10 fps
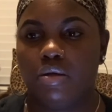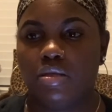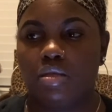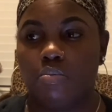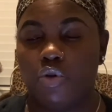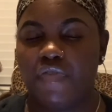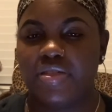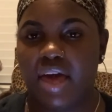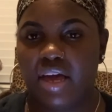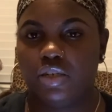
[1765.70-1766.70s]
the movie
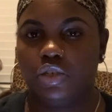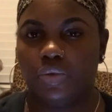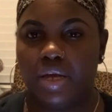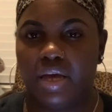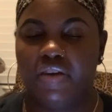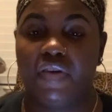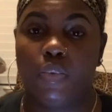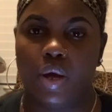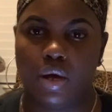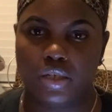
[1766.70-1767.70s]
The Hate You Give, and
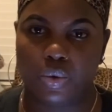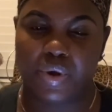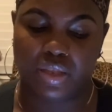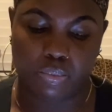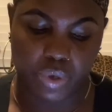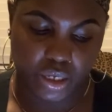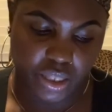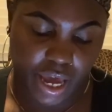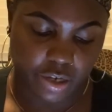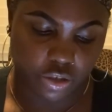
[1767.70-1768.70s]
we also read the book The
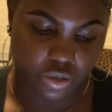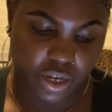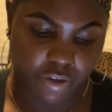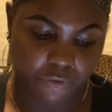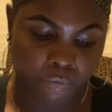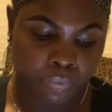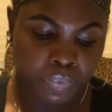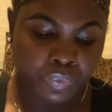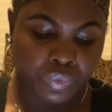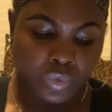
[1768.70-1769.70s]
Hate You Give.
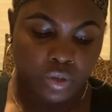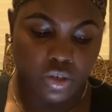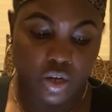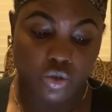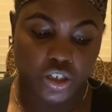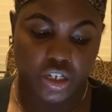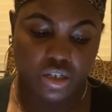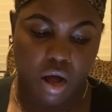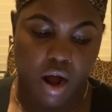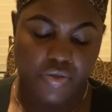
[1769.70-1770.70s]
So she's
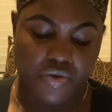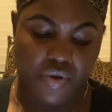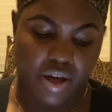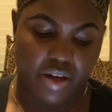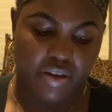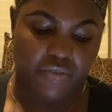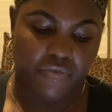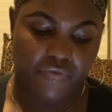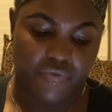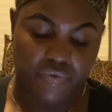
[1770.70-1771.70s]
the author of
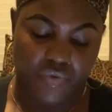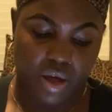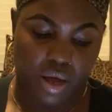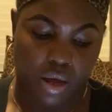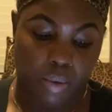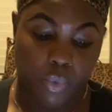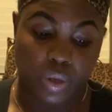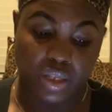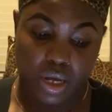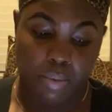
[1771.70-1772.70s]
On
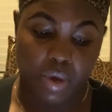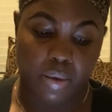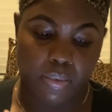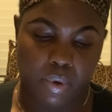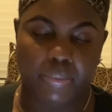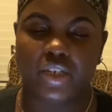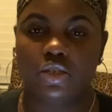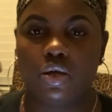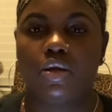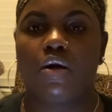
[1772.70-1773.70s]
the Come Up. I mean, she's
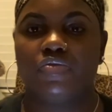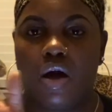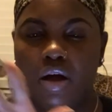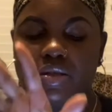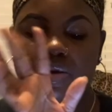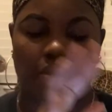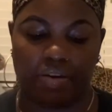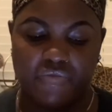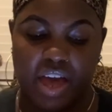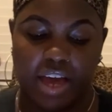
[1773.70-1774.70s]
the author
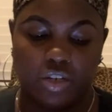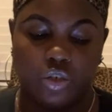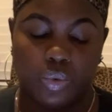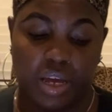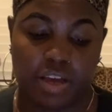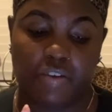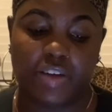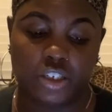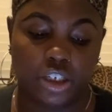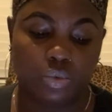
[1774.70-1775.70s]
of The Hate You Give,
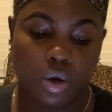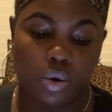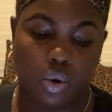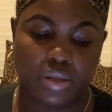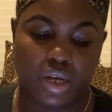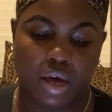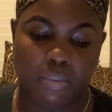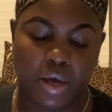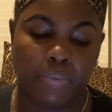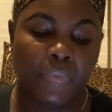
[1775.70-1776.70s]
and she wrote On the Come
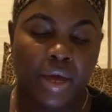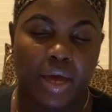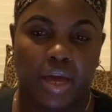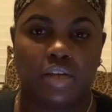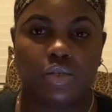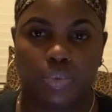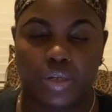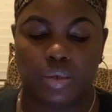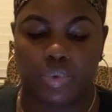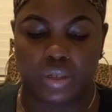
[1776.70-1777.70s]
Up. It's
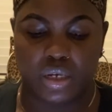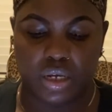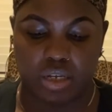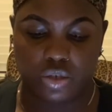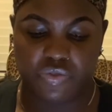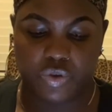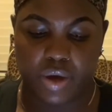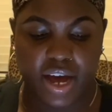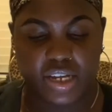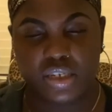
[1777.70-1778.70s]
really, really good. So if you
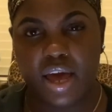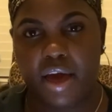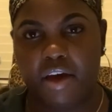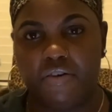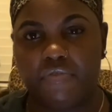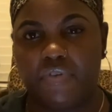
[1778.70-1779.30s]
guys have